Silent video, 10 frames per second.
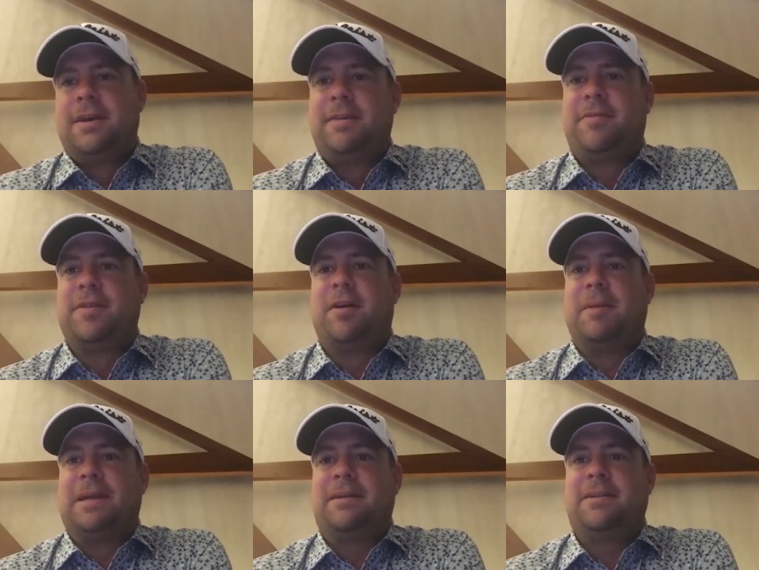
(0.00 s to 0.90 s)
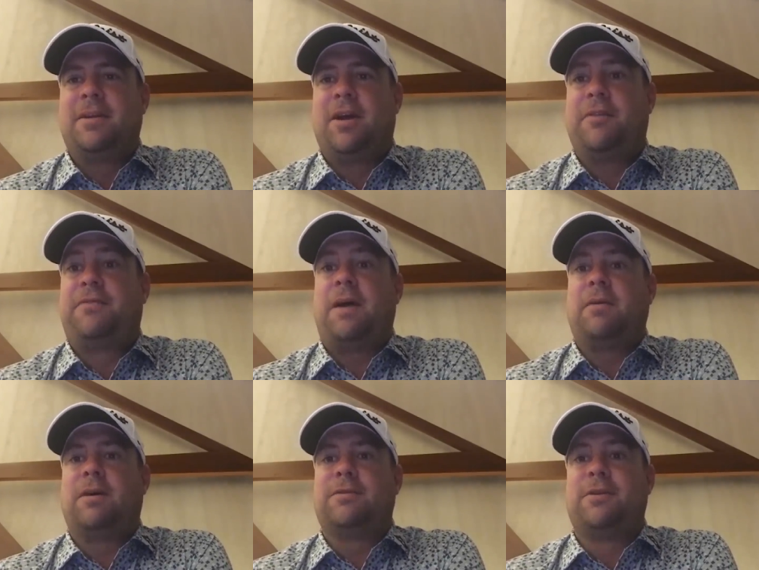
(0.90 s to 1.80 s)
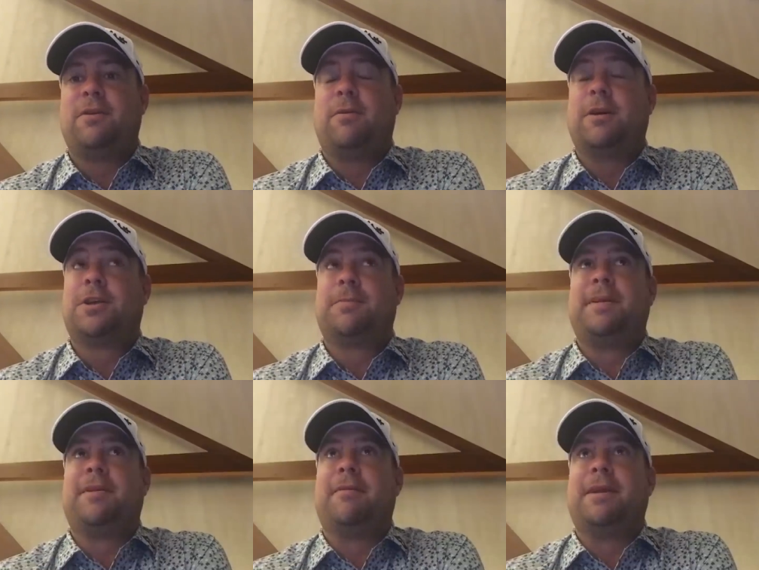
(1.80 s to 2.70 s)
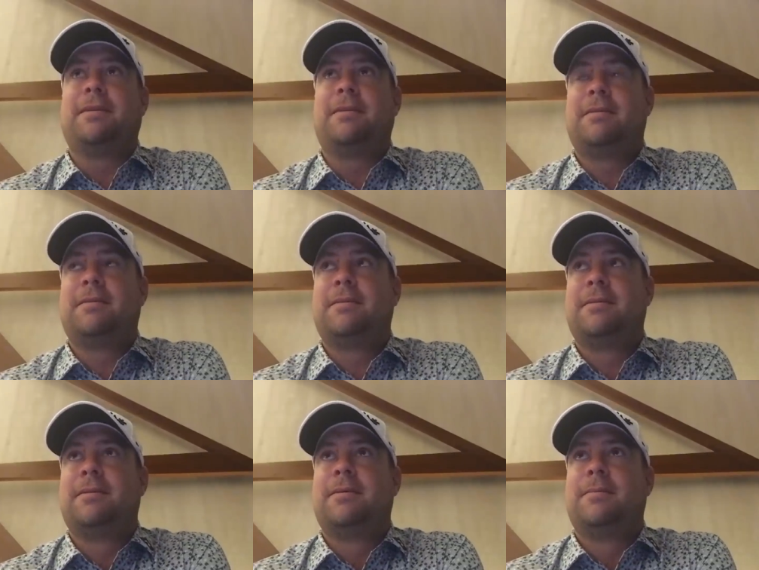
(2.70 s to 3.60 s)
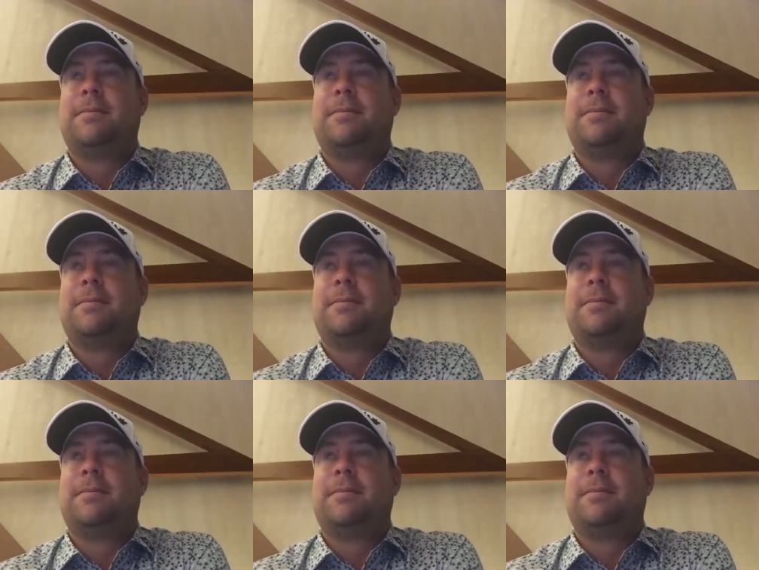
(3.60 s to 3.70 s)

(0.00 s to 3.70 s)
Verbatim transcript: you know what I mean. I felt like I was doing what I should be doing, but